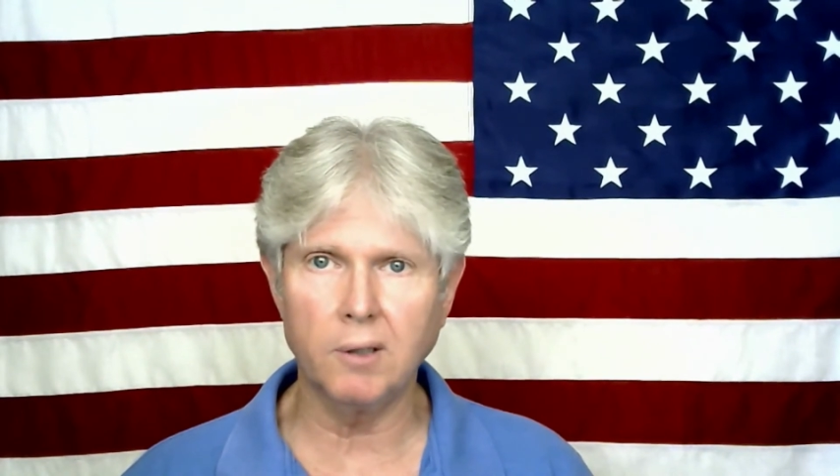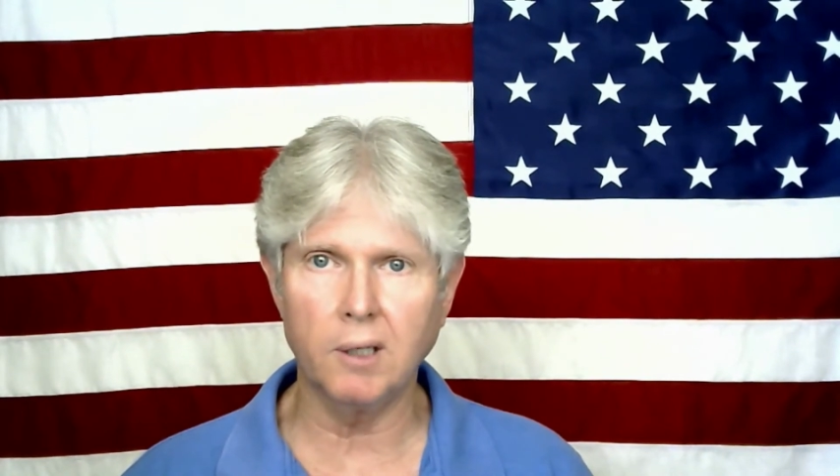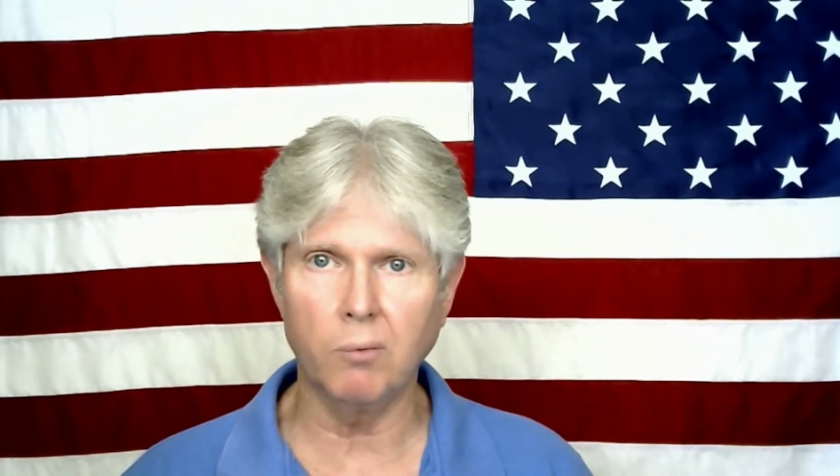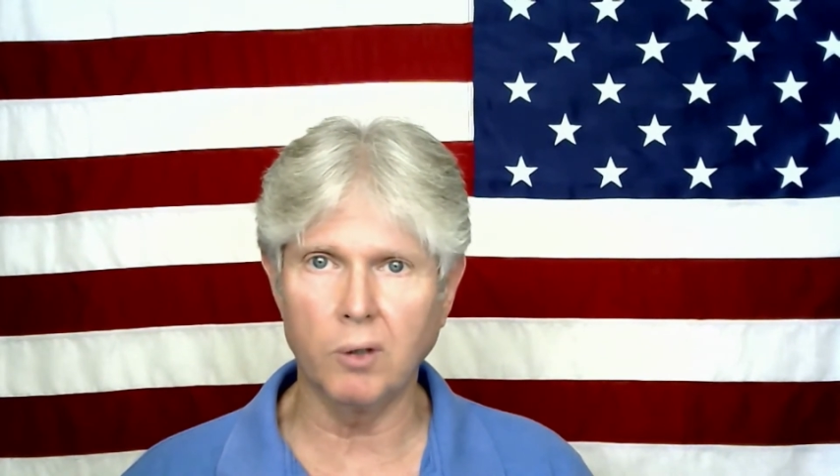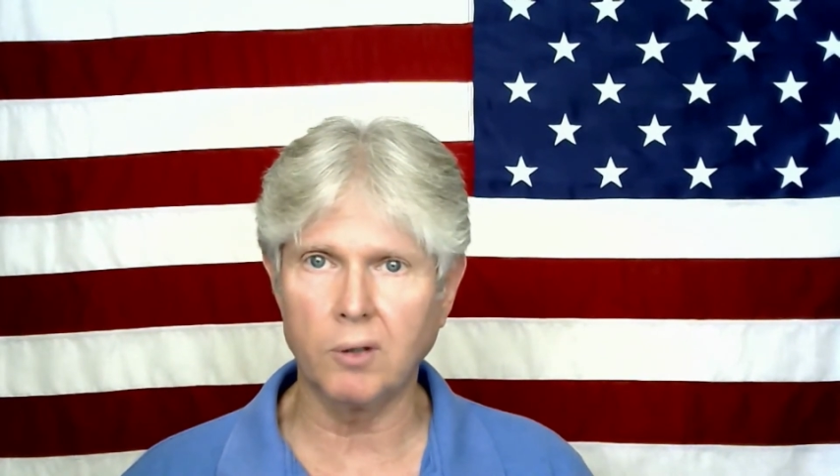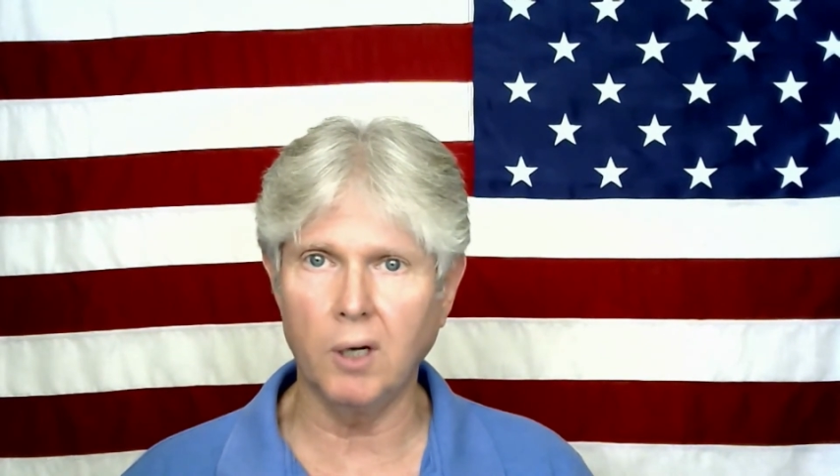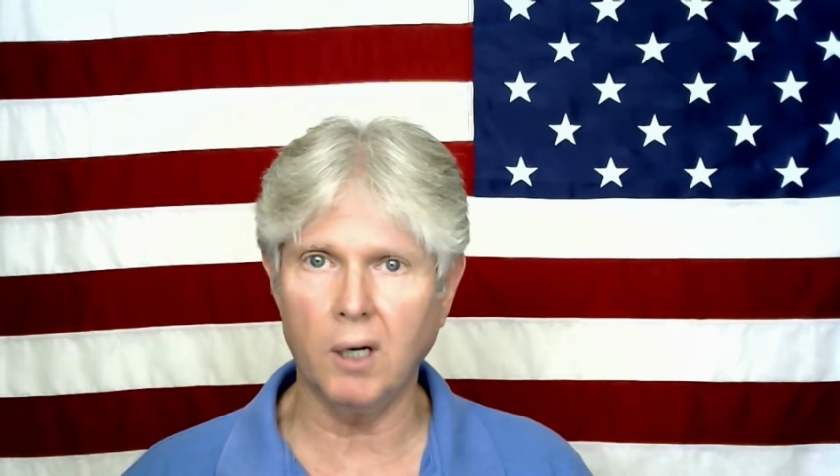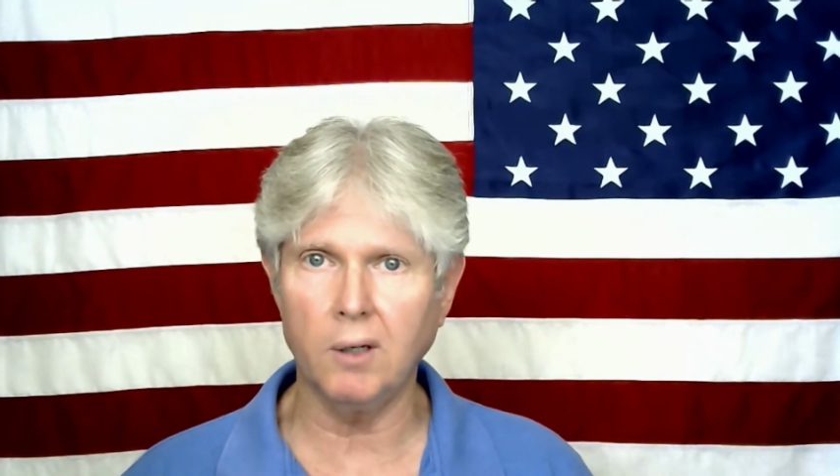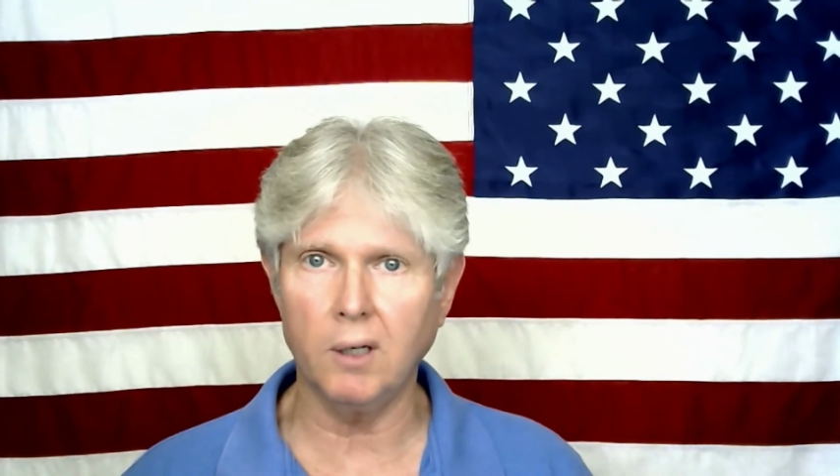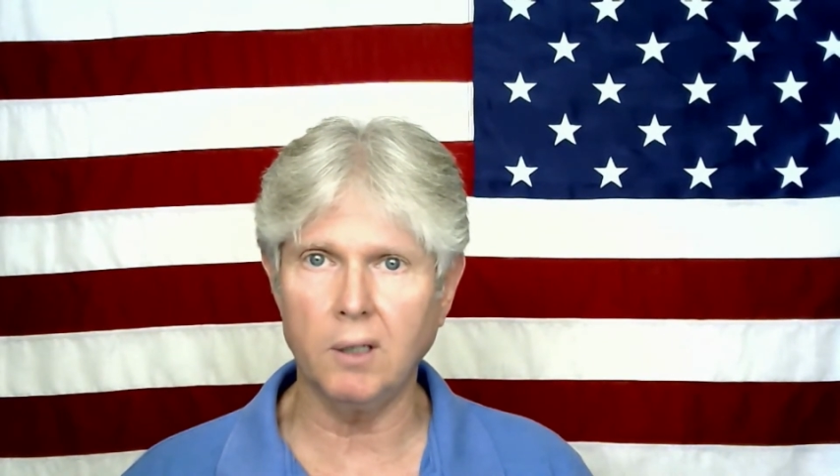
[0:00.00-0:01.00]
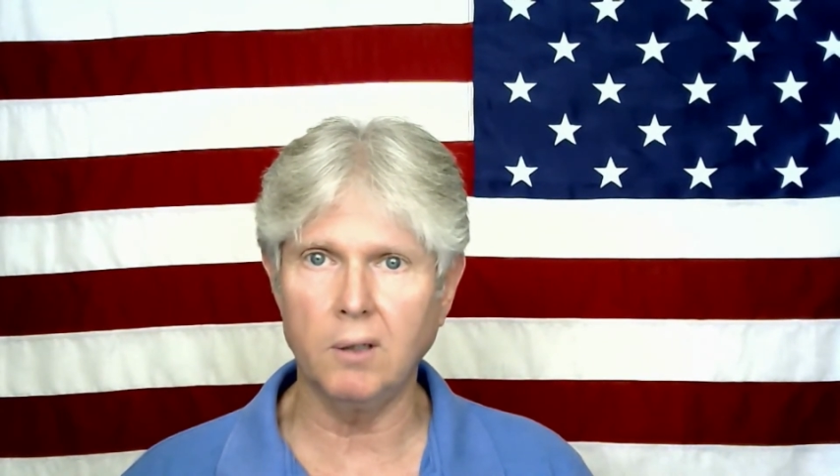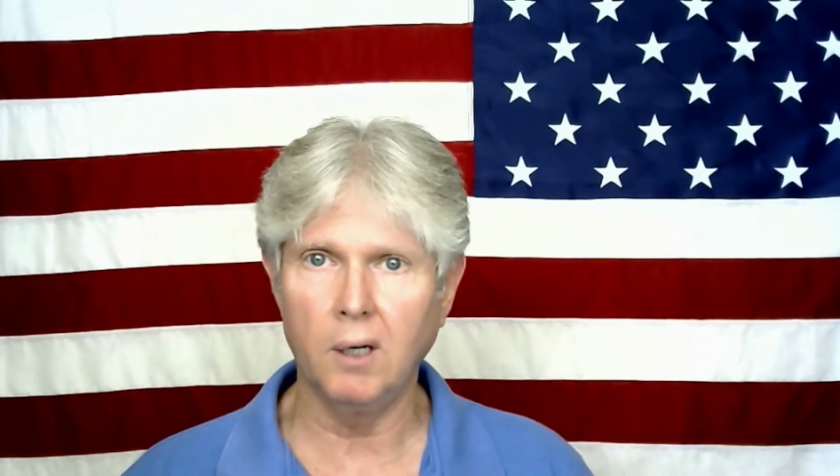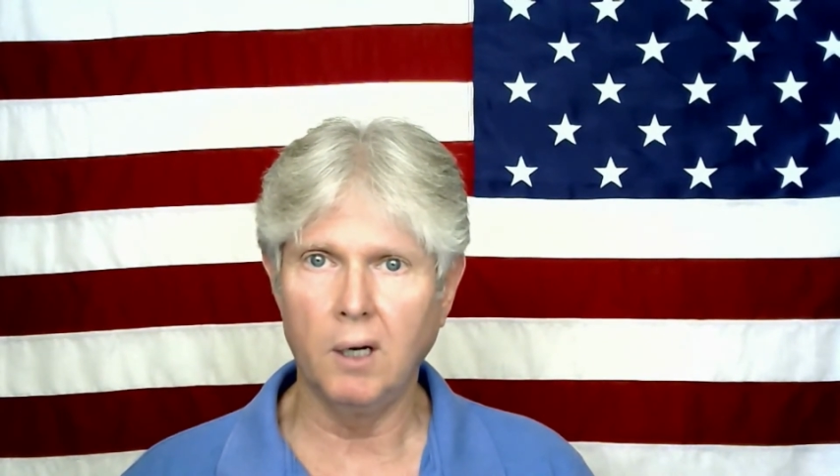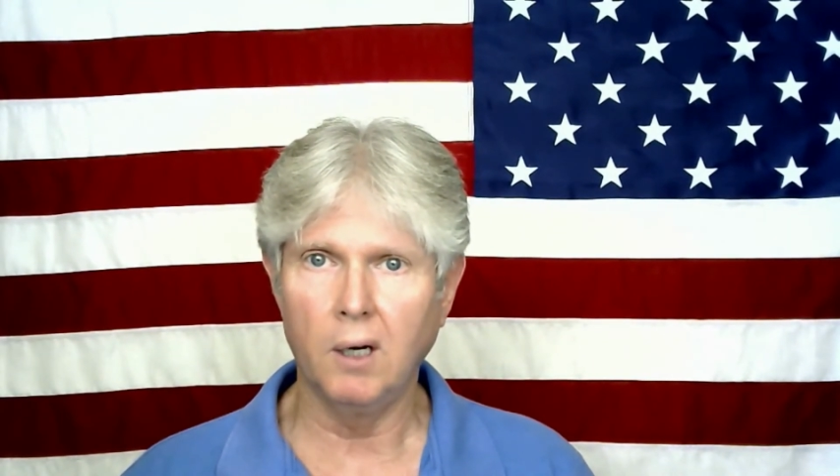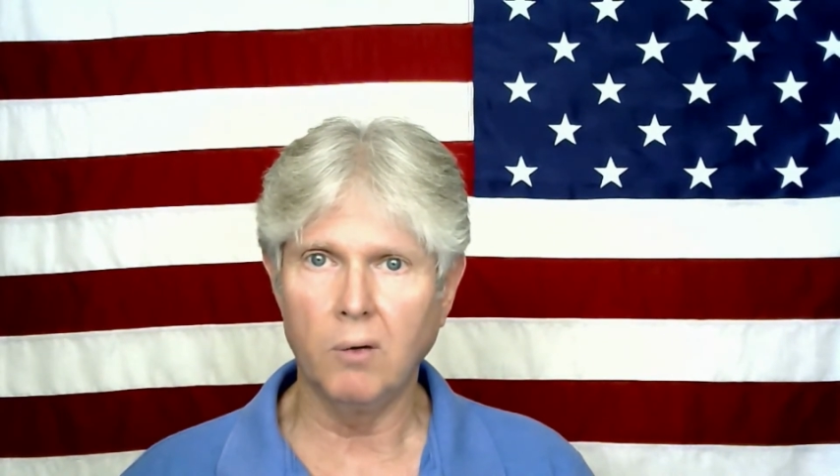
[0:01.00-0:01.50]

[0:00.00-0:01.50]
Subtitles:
that was gone on